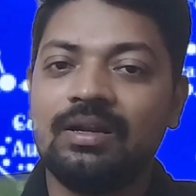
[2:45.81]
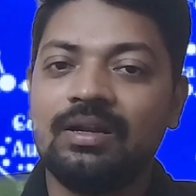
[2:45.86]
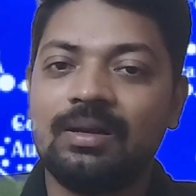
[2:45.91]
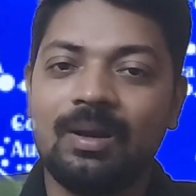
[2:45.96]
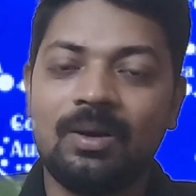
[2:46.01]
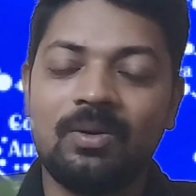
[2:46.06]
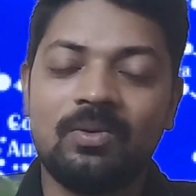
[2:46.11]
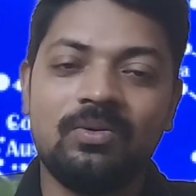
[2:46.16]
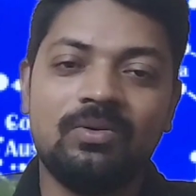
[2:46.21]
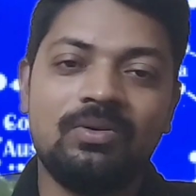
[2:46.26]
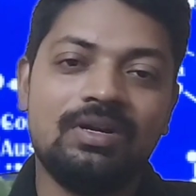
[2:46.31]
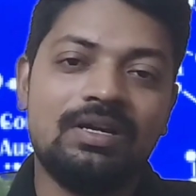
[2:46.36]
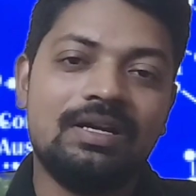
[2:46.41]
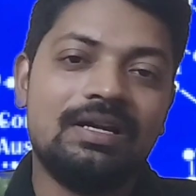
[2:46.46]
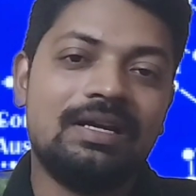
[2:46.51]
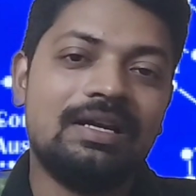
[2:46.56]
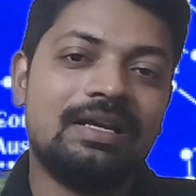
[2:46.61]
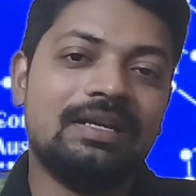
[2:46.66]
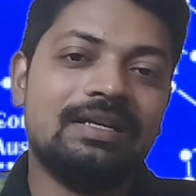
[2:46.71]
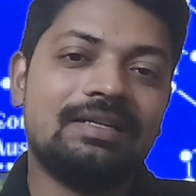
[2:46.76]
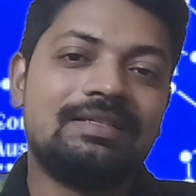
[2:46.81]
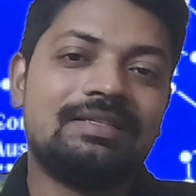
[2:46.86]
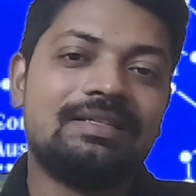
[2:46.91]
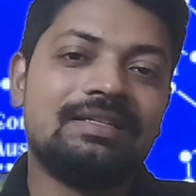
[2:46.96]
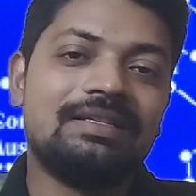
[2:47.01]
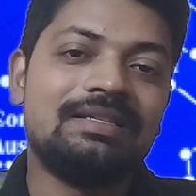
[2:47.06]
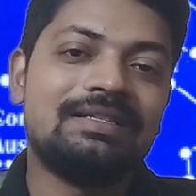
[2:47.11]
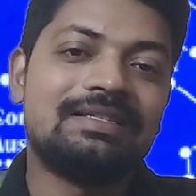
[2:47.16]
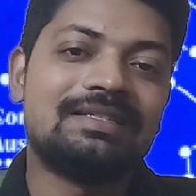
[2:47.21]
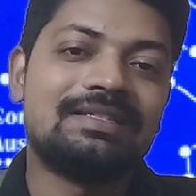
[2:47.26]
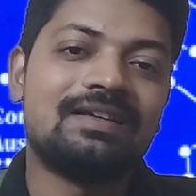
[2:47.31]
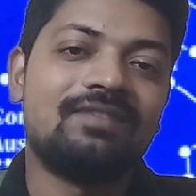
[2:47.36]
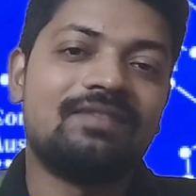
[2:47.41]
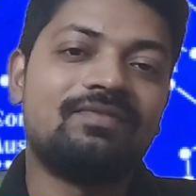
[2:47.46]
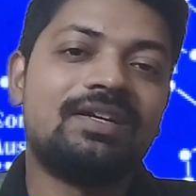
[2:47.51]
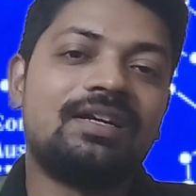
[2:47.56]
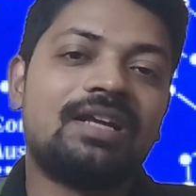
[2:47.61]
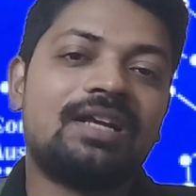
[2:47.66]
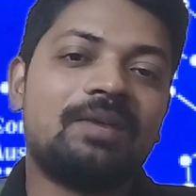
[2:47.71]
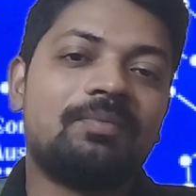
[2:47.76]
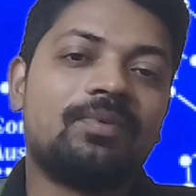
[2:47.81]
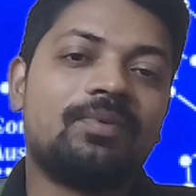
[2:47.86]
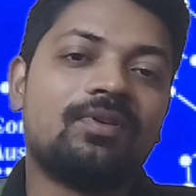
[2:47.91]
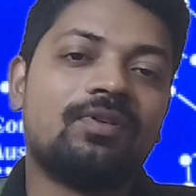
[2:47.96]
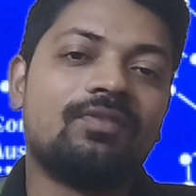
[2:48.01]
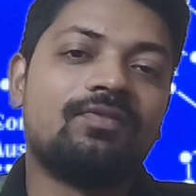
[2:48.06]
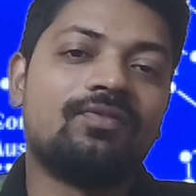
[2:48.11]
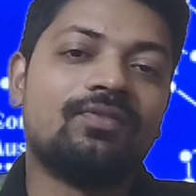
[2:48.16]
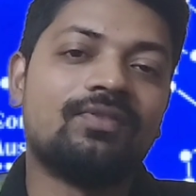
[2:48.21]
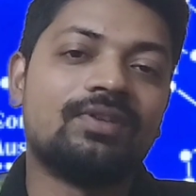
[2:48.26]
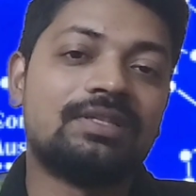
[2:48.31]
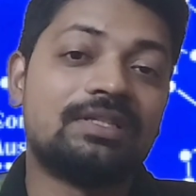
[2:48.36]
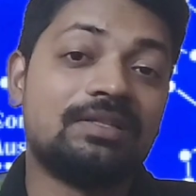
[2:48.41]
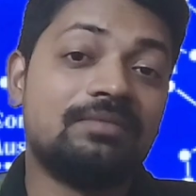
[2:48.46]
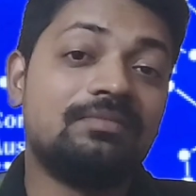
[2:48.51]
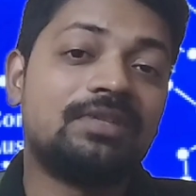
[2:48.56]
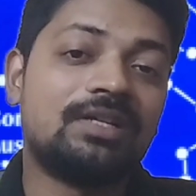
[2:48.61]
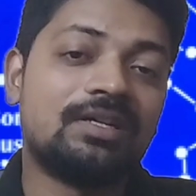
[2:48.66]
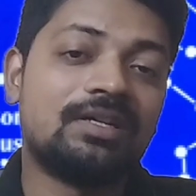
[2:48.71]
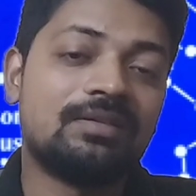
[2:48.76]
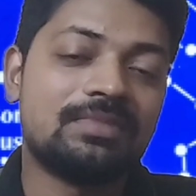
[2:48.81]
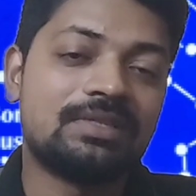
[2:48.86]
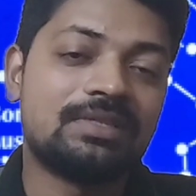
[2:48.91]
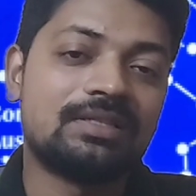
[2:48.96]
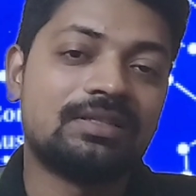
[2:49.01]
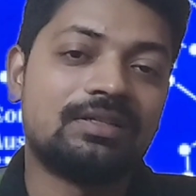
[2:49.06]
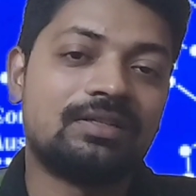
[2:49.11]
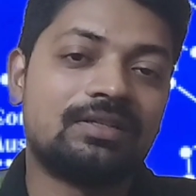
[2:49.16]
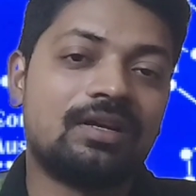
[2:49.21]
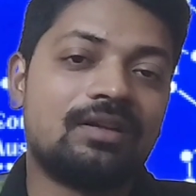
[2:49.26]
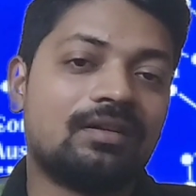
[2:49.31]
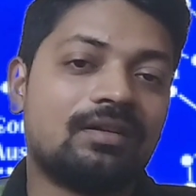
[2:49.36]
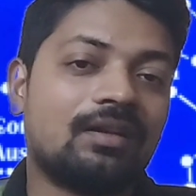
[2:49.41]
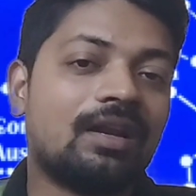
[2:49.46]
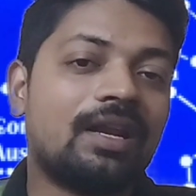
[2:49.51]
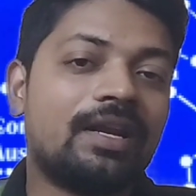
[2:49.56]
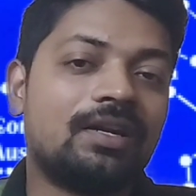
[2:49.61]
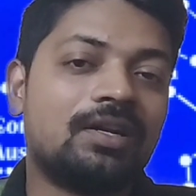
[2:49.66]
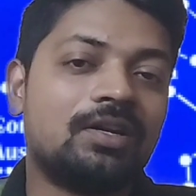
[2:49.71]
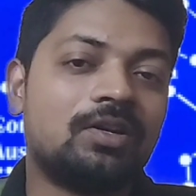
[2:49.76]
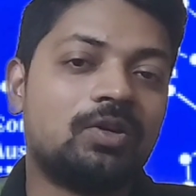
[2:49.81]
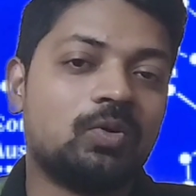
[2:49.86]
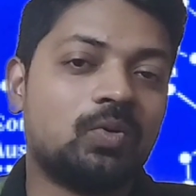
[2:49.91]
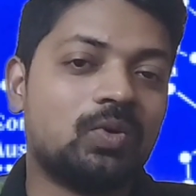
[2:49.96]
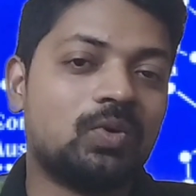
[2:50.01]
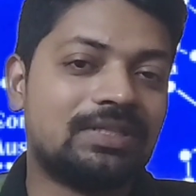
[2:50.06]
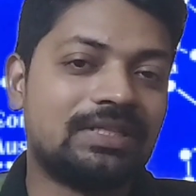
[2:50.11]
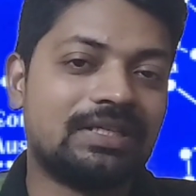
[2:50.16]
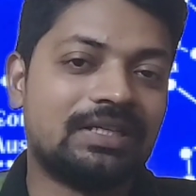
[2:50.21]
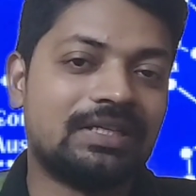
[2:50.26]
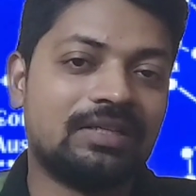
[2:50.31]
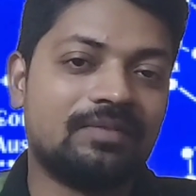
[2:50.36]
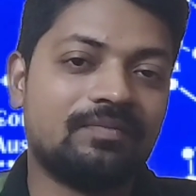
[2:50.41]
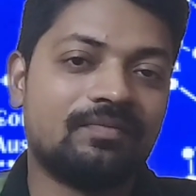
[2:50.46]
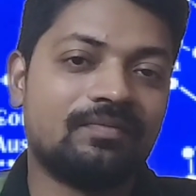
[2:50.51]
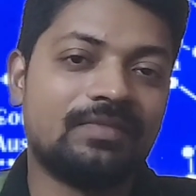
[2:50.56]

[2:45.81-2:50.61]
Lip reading: Now, let's see 7 types of symptoms that are related to OCD.